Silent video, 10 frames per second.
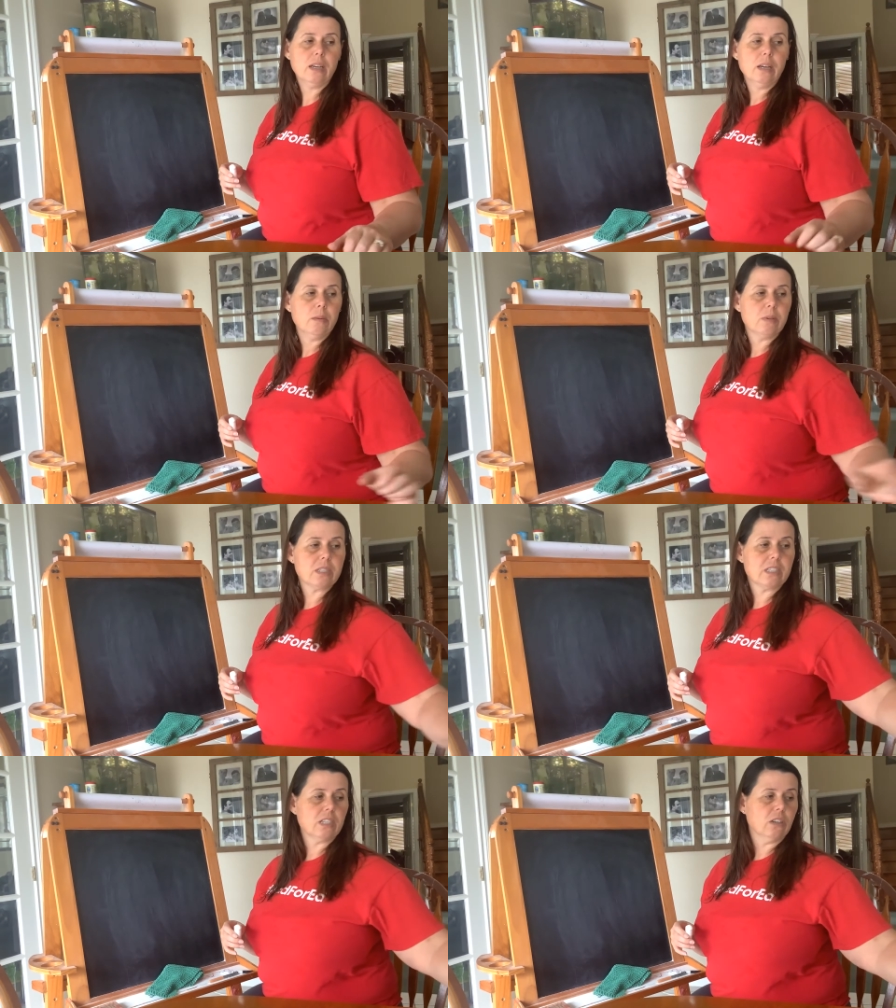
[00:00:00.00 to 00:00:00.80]
but
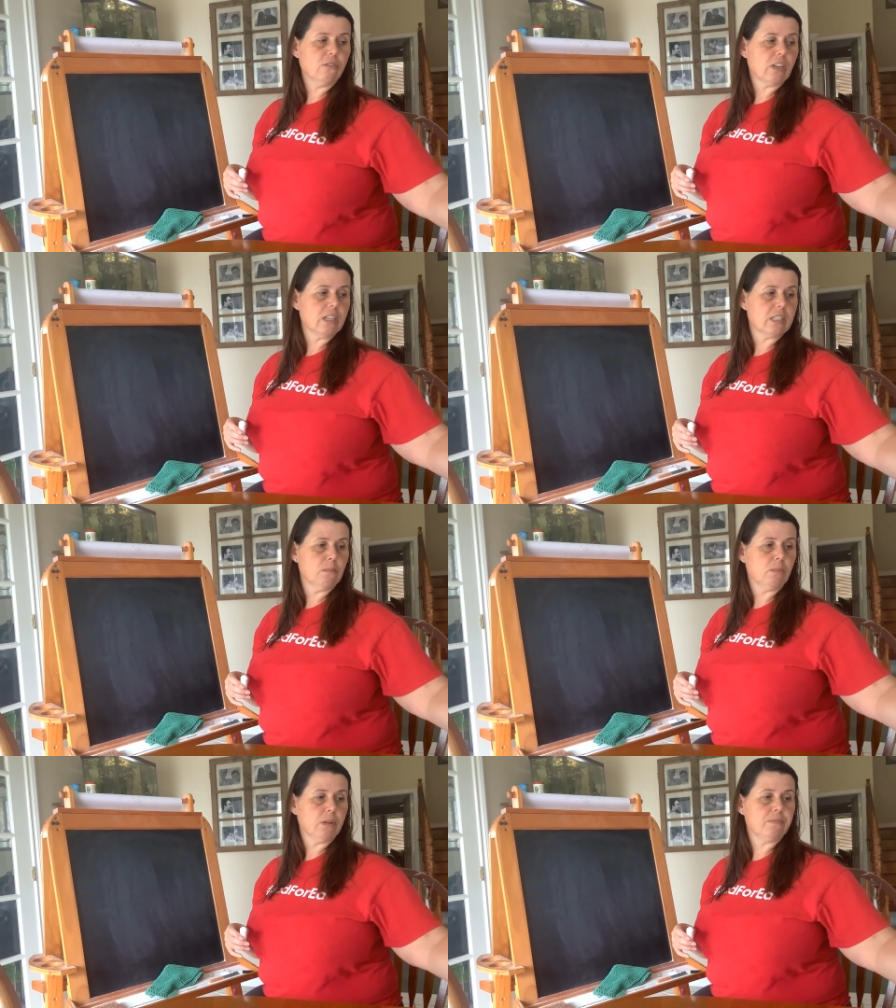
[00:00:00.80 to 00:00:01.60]
still very
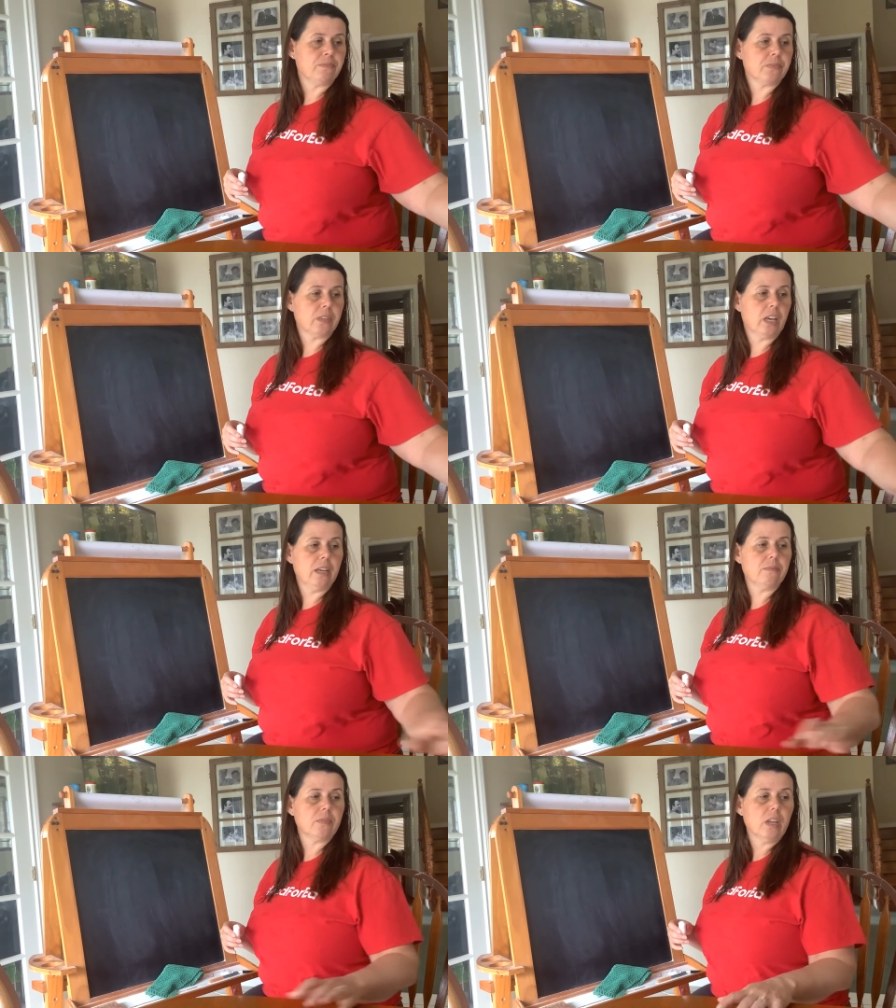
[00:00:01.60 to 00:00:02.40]
simple. Okay?